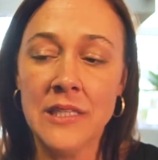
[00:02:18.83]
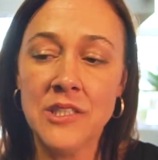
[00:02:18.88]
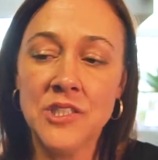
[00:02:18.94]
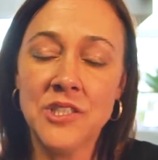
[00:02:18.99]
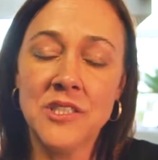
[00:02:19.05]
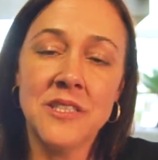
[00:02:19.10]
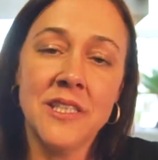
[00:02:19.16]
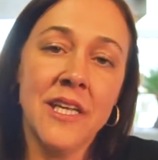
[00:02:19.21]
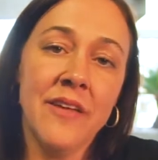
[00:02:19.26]

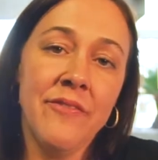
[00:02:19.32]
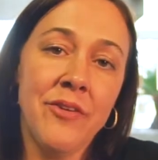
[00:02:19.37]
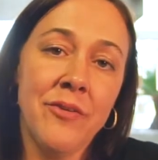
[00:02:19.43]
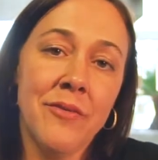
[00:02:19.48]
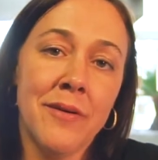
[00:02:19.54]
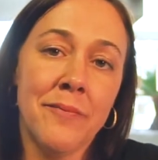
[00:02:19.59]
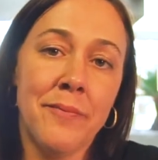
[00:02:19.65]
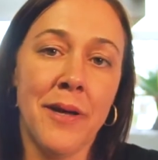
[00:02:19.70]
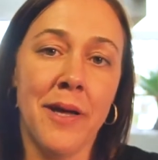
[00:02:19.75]
Just to give
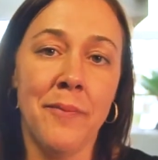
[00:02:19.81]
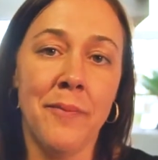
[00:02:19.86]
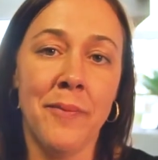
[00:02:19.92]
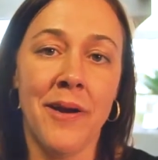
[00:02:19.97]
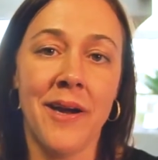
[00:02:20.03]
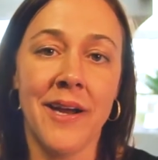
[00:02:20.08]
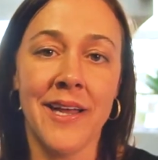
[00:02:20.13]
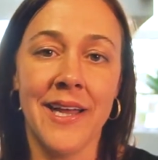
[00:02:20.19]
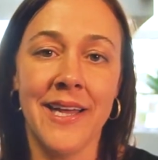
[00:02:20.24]
you a
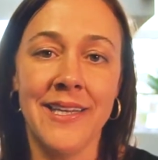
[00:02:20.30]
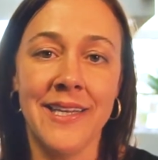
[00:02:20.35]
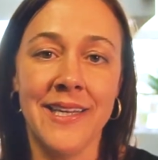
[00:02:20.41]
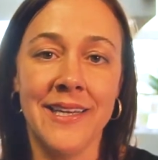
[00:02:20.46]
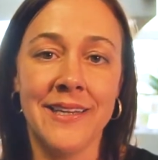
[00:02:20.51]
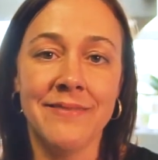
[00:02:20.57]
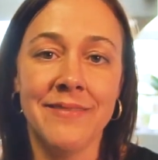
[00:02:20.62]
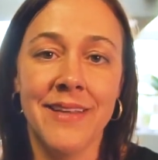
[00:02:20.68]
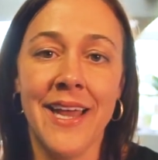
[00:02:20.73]
ballpark
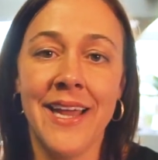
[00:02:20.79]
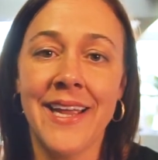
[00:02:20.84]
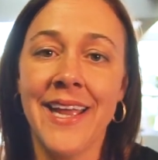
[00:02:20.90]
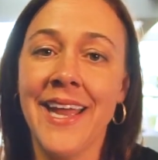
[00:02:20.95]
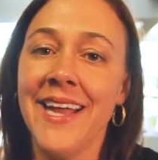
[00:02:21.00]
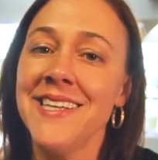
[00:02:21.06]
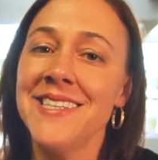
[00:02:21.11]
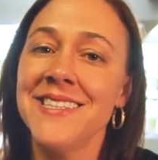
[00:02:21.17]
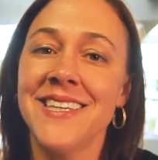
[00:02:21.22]
idea, a
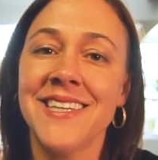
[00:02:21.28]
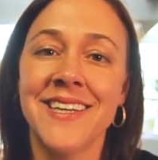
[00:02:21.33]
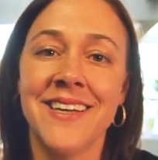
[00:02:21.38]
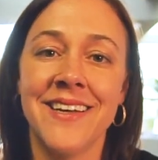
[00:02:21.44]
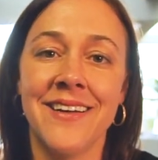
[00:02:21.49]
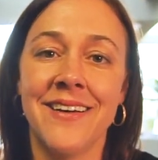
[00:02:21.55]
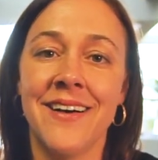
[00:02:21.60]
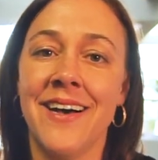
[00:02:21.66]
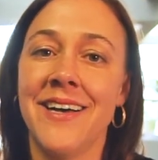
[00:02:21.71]
case that
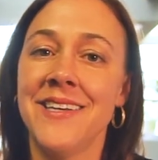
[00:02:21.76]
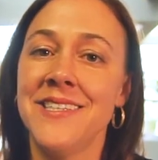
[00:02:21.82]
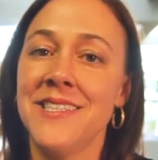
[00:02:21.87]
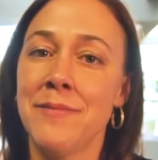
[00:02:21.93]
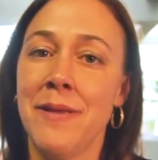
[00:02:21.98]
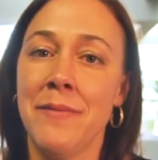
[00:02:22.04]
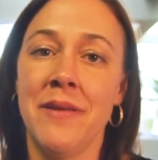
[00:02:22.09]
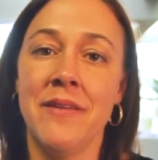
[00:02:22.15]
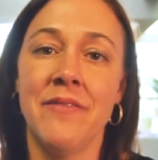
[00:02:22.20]
can
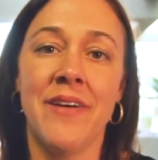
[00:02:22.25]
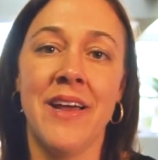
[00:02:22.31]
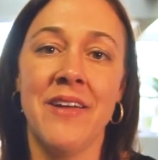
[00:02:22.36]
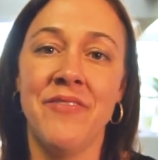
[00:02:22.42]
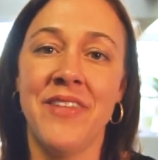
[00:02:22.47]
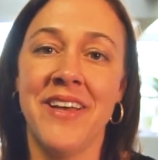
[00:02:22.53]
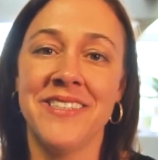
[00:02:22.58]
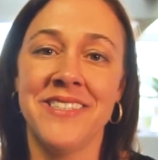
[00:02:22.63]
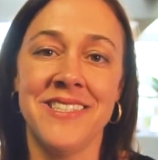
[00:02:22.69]
cost maybe
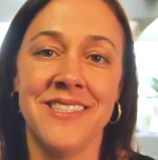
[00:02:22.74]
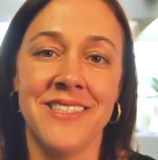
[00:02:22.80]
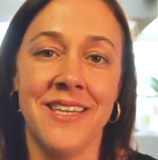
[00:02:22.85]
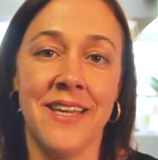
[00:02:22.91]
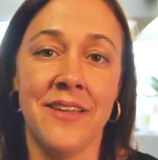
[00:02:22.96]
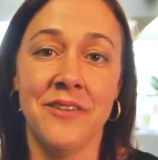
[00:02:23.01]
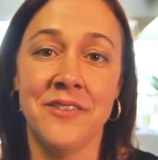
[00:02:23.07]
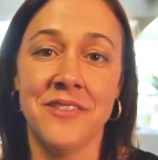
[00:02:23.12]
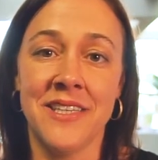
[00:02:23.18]

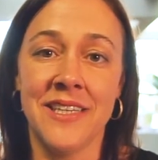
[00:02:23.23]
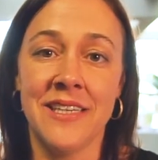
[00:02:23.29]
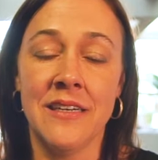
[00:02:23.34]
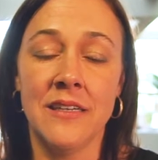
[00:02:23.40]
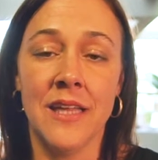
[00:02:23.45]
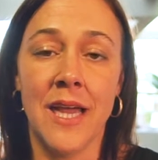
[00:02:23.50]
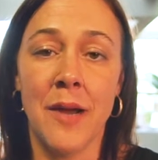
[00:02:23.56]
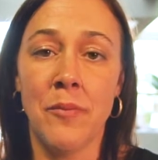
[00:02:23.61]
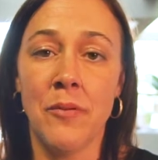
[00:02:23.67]
$5,000 in
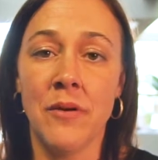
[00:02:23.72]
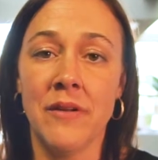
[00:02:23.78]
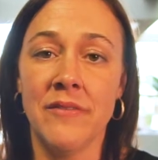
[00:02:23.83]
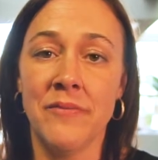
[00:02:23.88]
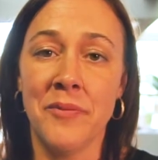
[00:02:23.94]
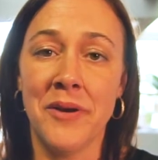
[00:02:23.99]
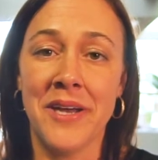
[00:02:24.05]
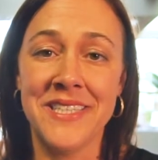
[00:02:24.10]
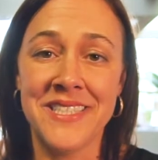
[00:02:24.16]

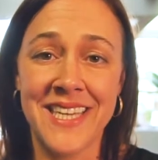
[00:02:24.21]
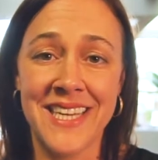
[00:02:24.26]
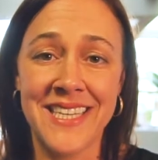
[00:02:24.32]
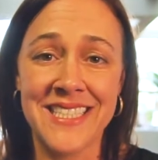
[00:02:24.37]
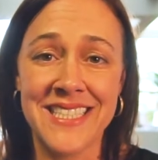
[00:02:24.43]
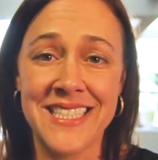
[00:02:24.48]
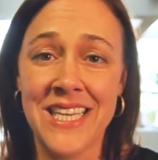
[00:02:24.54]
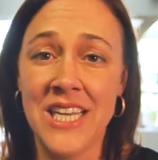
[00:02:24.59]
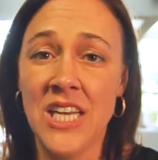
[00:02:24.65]
collaborative
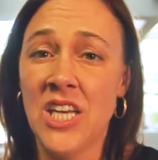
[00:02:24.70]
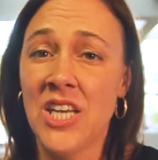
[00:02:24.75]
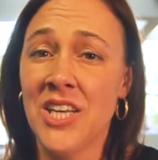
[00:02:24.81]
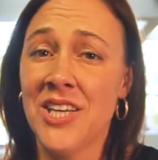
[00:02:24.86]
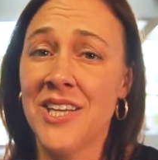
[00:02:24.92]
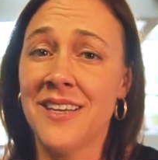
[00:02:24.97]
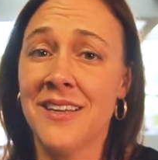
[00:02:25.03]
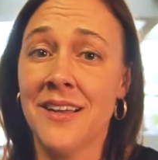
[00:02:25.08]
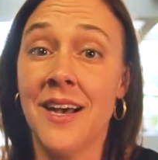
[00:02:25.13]
process
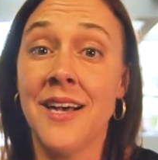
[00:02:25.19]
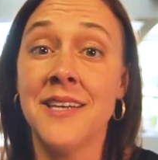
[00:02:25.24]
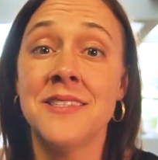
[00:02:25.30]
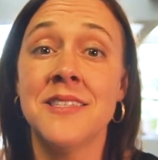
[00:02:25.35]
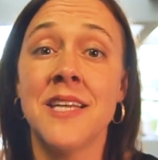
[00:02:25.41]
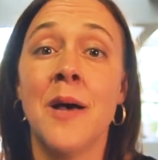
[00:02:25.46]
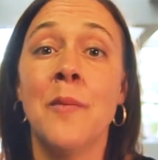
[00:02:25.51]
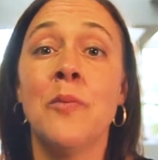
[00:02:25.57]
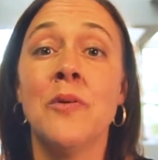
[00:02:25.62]
could
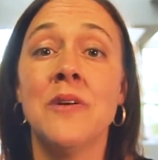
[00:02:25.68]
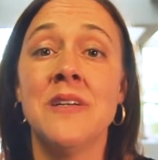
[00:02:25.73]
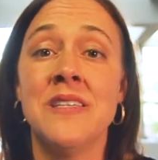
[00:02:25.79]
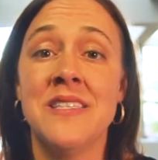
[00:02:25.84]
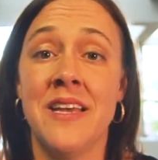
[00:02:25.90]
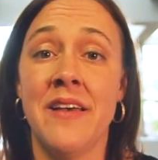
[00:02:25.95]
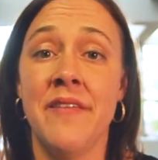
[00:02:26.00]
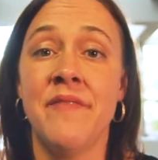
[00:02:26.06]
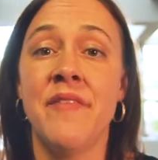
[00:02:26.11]
cost
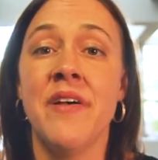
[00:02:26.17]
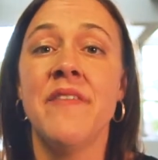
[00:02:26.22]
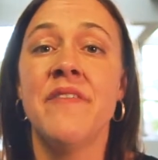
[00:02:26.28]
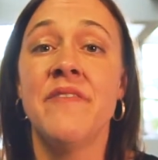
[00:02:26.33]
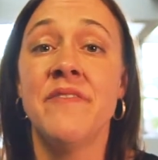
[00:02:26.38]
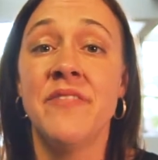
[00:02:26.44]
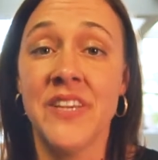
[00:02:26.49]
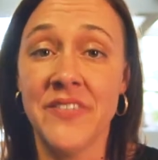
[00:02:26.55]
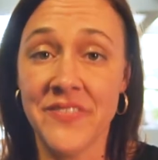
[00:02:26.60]
upwards of
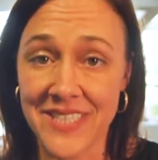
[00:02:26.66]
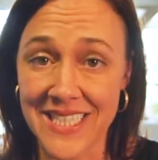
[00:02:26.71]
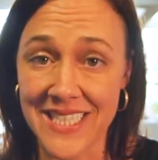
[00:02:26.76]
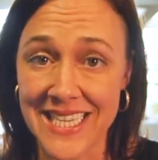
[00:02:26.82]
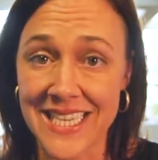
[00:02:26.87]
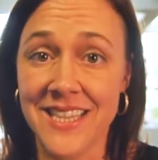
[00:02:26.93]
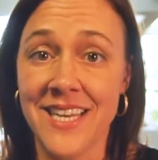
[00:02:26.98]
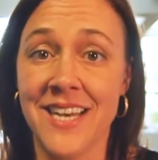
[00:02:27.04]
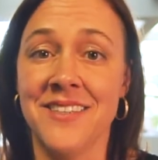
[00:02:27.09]

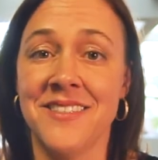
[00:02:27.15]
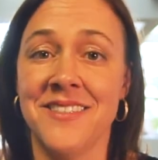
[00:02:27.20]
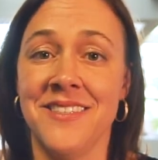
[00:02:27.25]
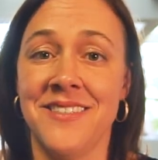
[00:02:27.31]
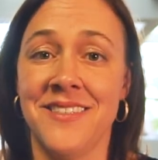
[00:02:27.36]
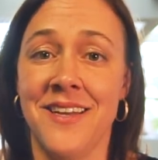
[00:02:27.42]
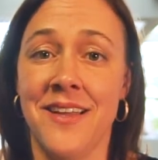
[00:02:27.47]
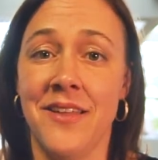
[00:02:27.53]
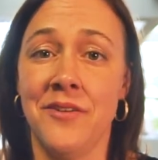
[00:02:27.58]

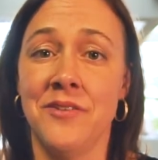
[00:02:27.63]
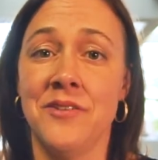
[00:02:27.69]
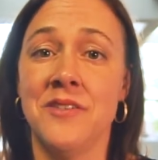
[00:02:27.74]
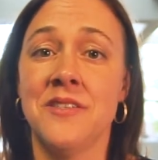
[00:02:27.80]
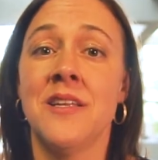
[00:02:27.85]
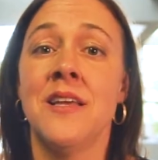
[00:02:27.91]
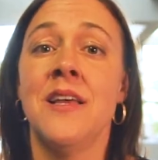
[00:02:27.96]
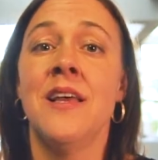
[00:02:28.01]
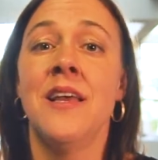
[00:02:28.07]

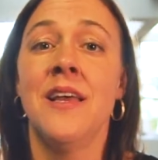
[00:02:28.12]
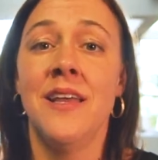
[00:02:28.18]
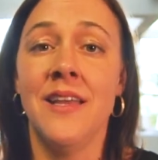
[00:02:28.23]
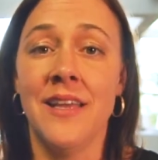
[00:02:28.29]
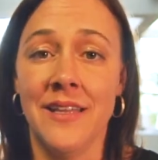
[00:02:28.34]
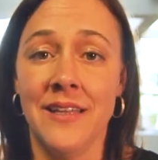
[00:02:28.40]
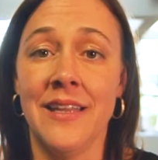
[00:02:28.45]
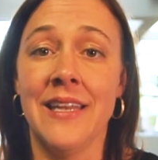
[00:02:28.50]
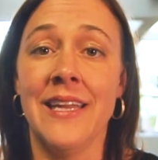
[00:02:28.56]
$50,000
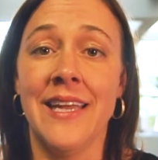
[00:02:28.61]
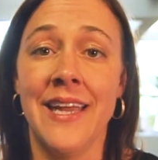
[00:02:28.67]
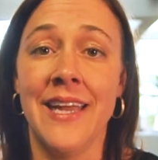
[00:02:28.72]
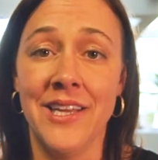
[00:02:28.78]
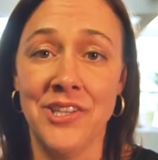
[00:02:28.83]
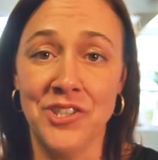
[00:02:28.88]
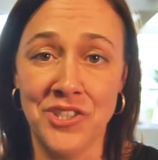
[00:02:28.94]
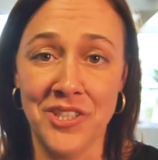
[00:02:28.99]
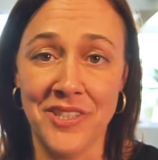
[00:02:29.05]
in
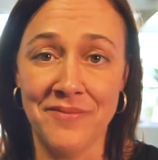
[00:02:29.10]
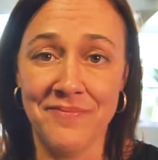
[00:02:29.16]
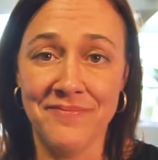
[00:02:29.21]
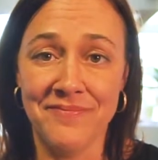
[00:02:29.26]
litigation.